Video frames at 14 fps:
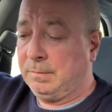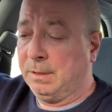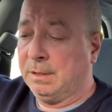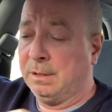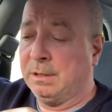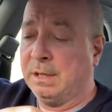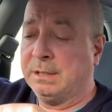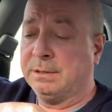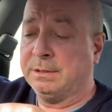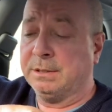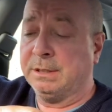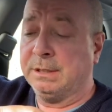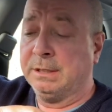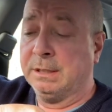that I can
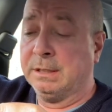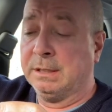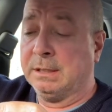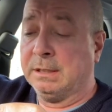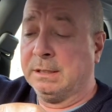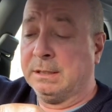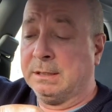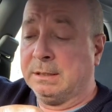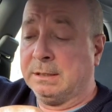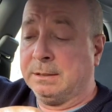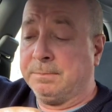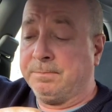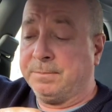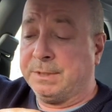see.
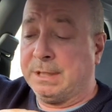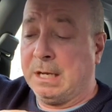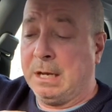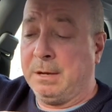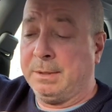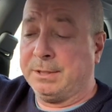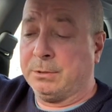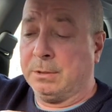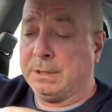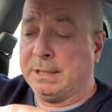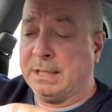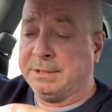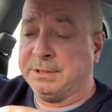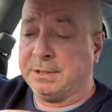So it sort of
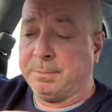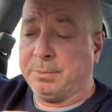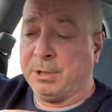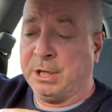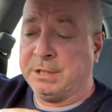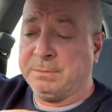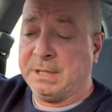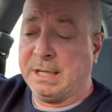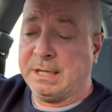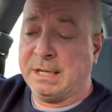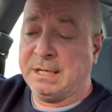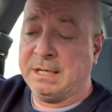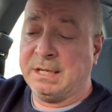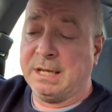doesn't surprise me that
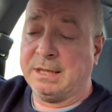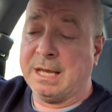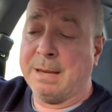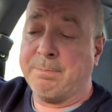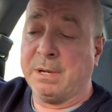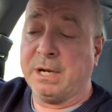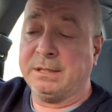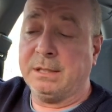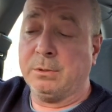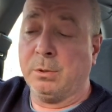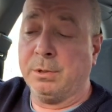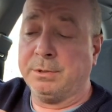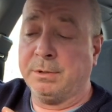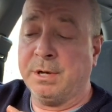they didn't get that, but I did
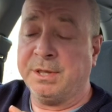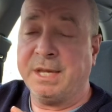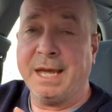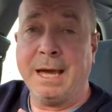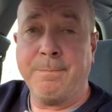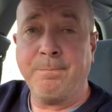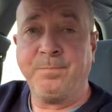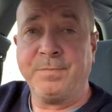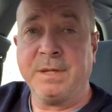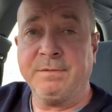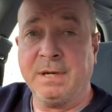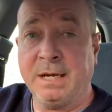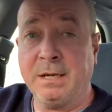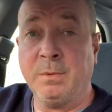order it on the app.
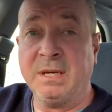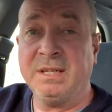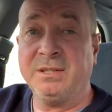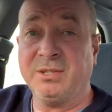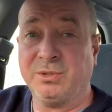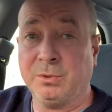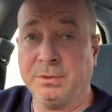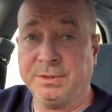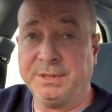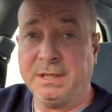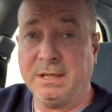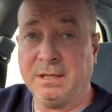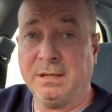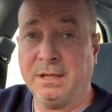If I had I went in the store and
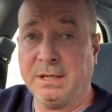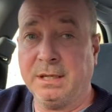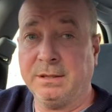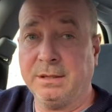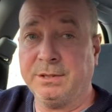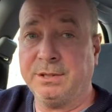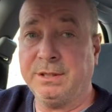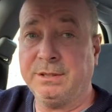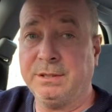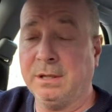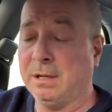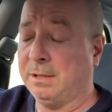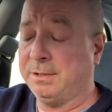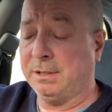said, can I get the cheese,
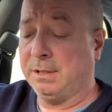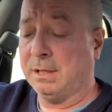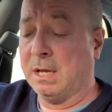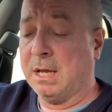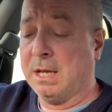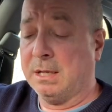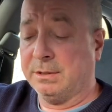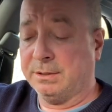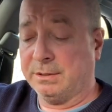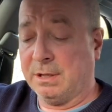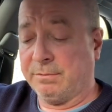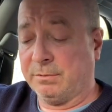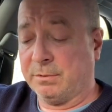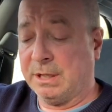uh, the
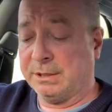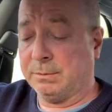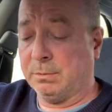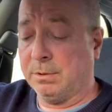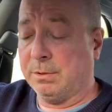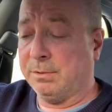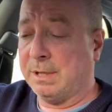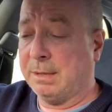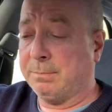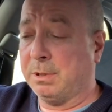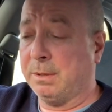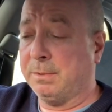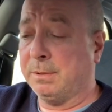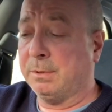stuffed crust, well, that
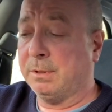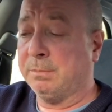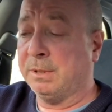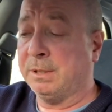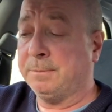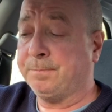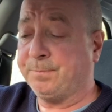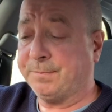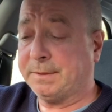probably would have been